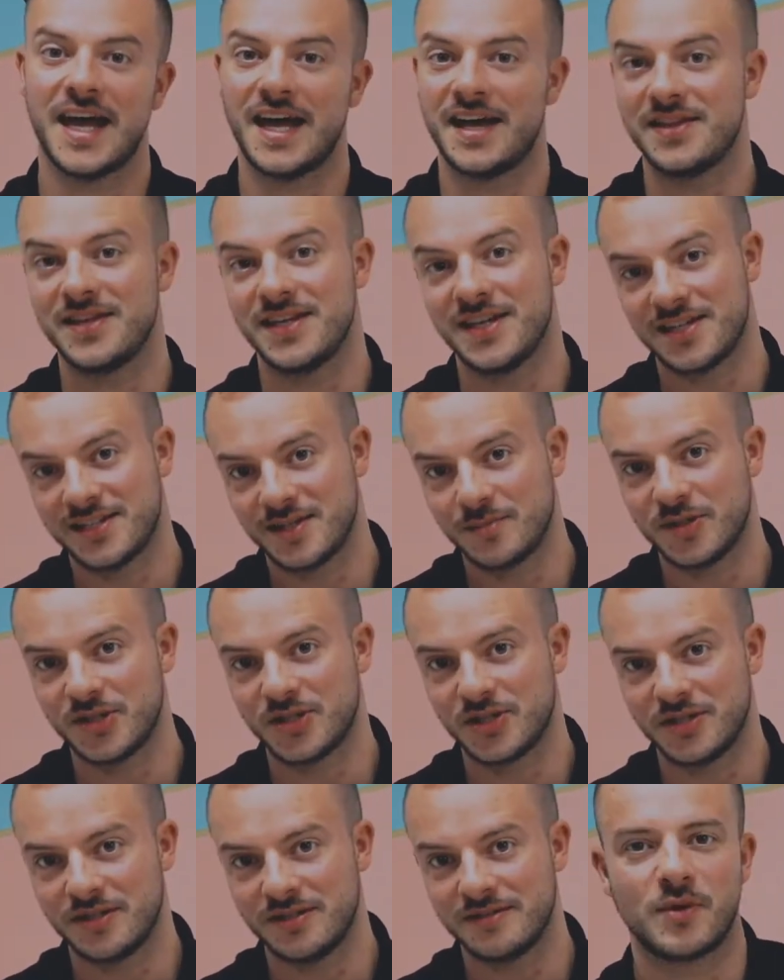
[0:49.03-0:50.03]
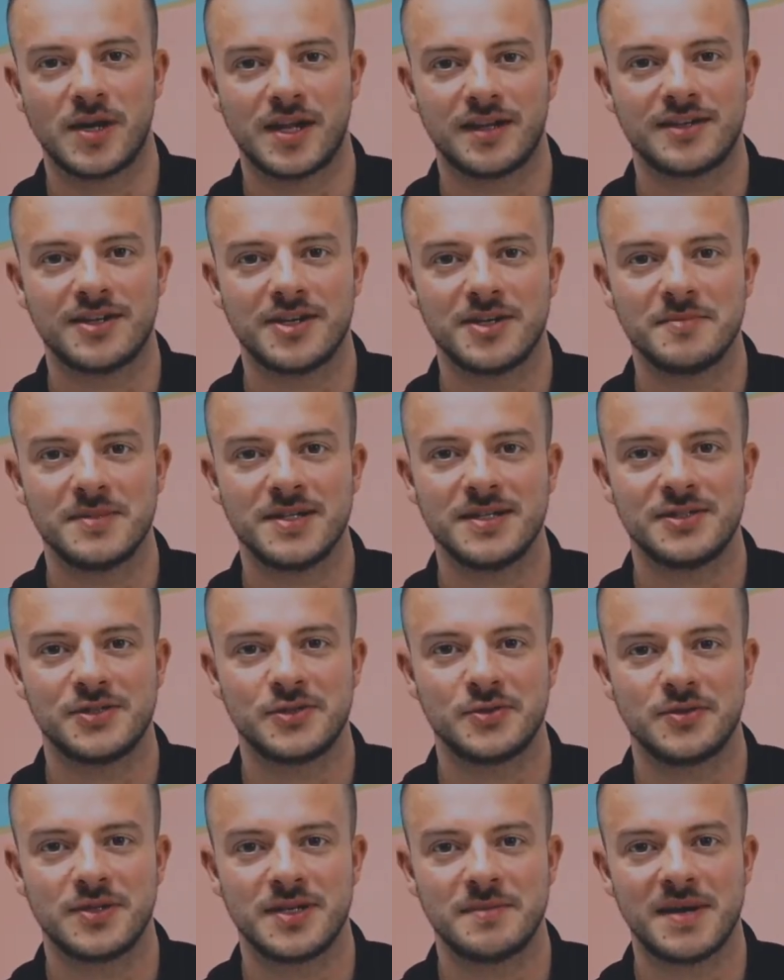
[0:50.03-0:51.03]
and the exhibition. Welcome
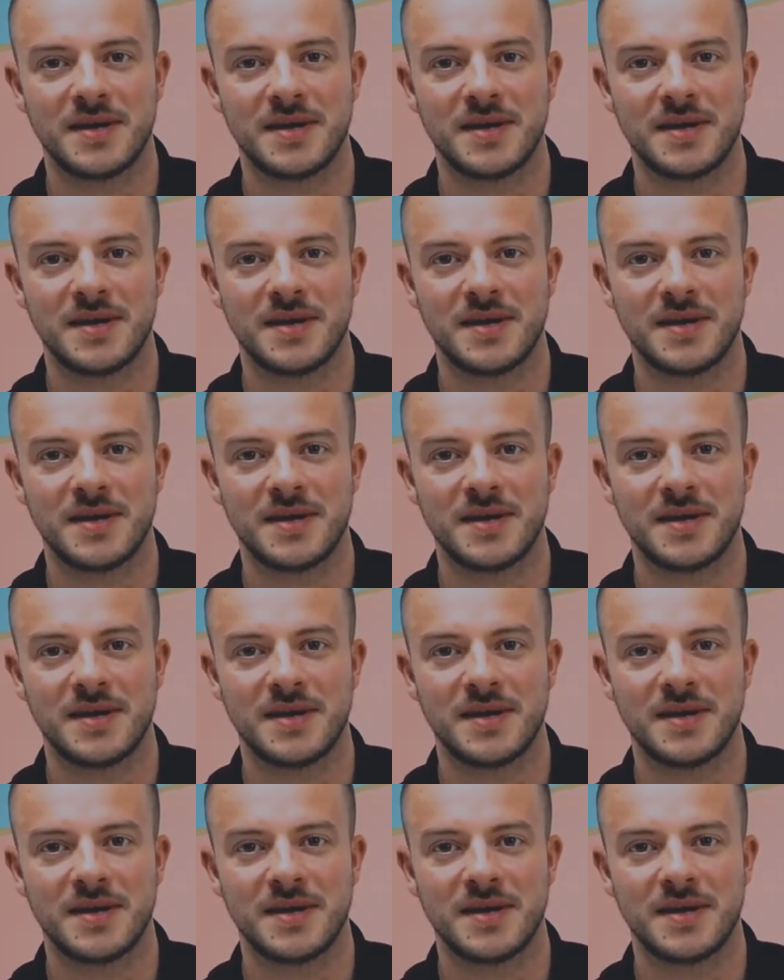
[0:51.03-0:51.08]
to